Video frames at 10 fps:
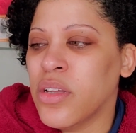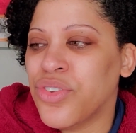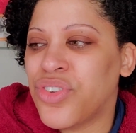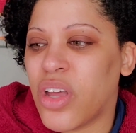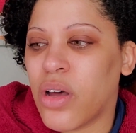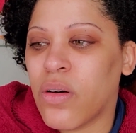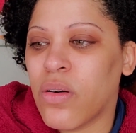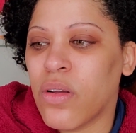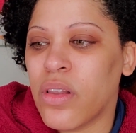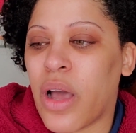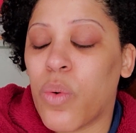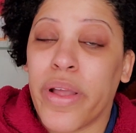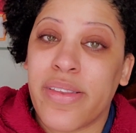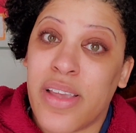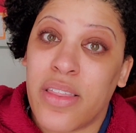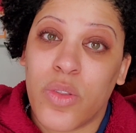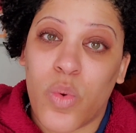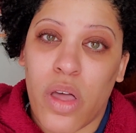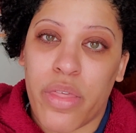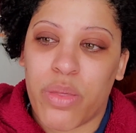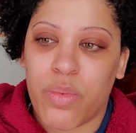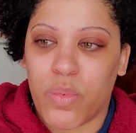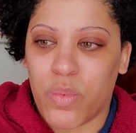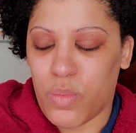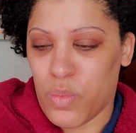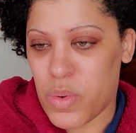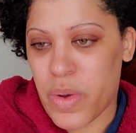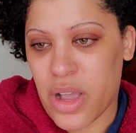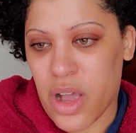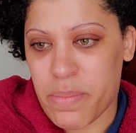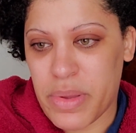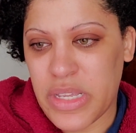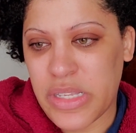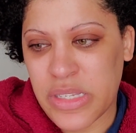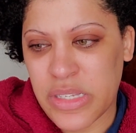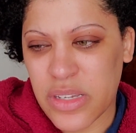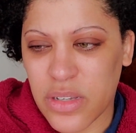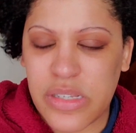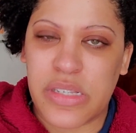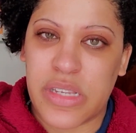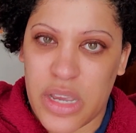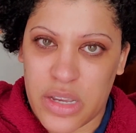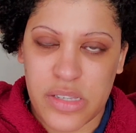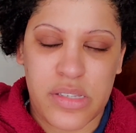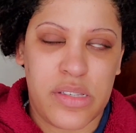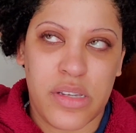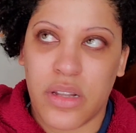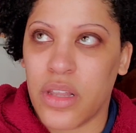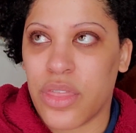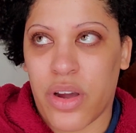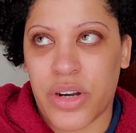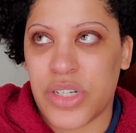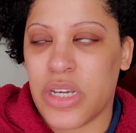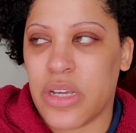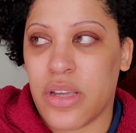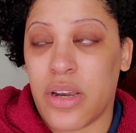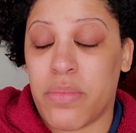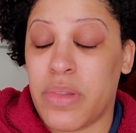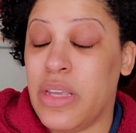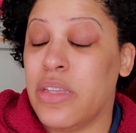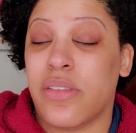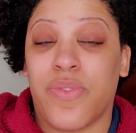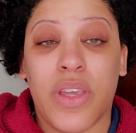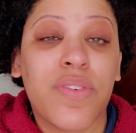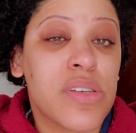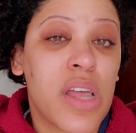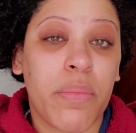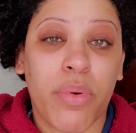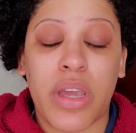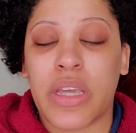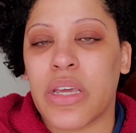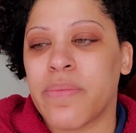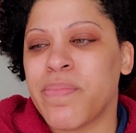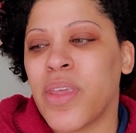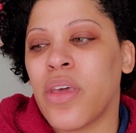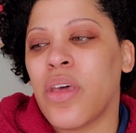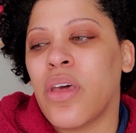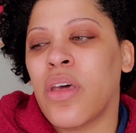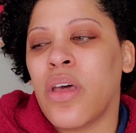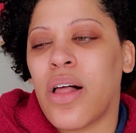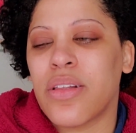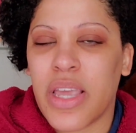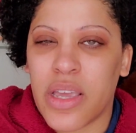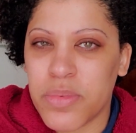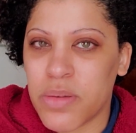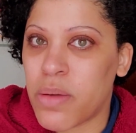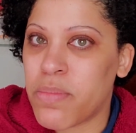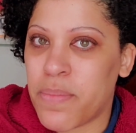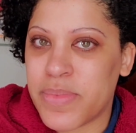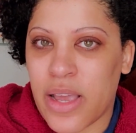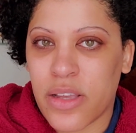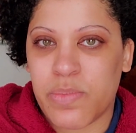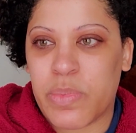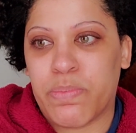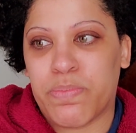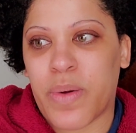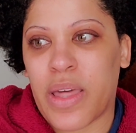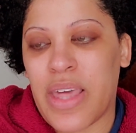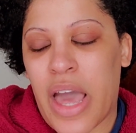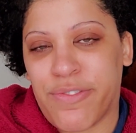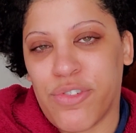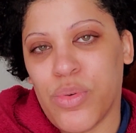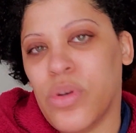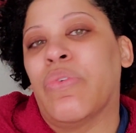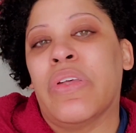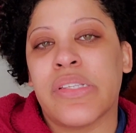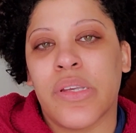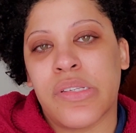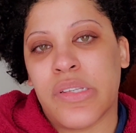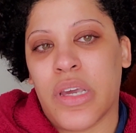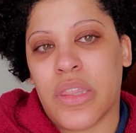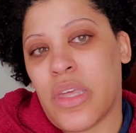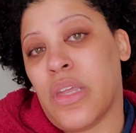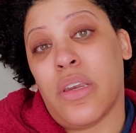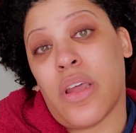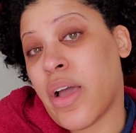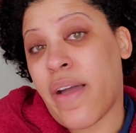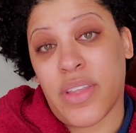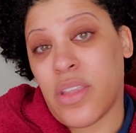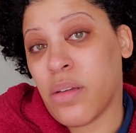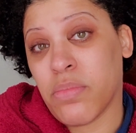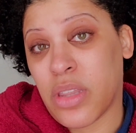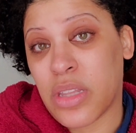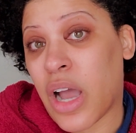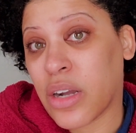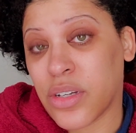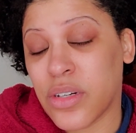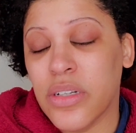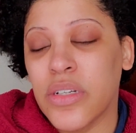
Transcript: So now Wednesday the 12th, we wake up and he's still sick, still lethargic. And I'm like, his fever's not breaking. I'll take him to my mom's house, but by the afternoon, if he's still sick, then I have to take him to the doctor.